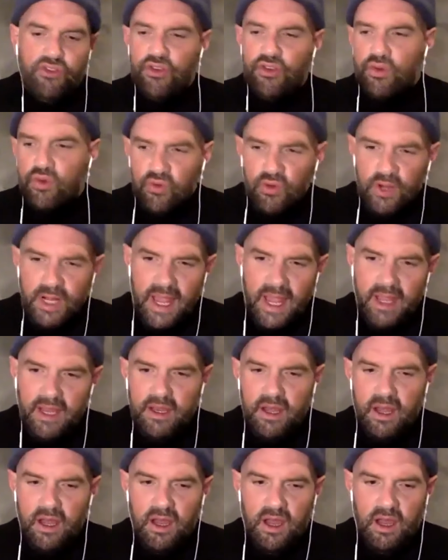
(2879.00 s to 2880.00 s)
to
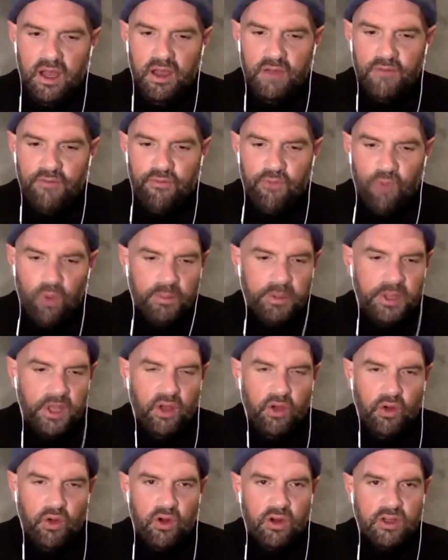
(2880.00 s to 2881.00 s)
create a
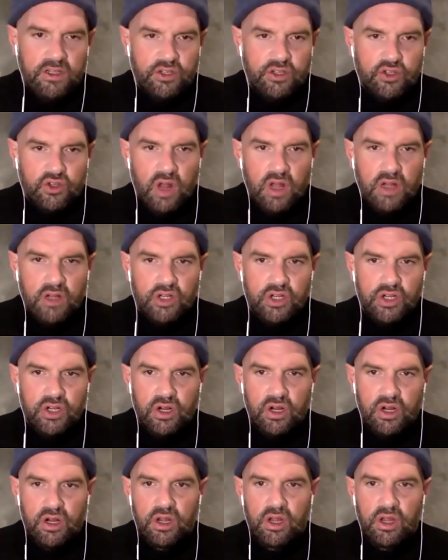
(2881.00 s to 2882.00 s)
formula or a
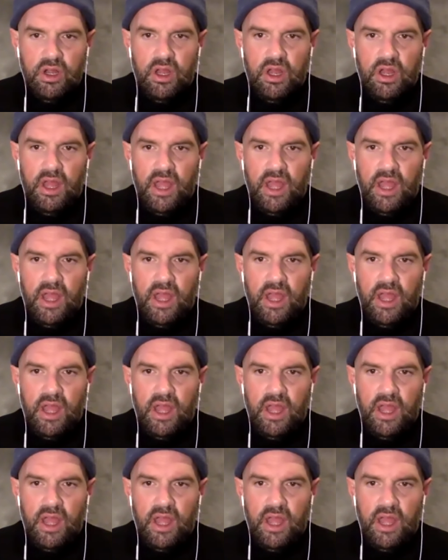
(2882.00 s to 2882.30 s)
structure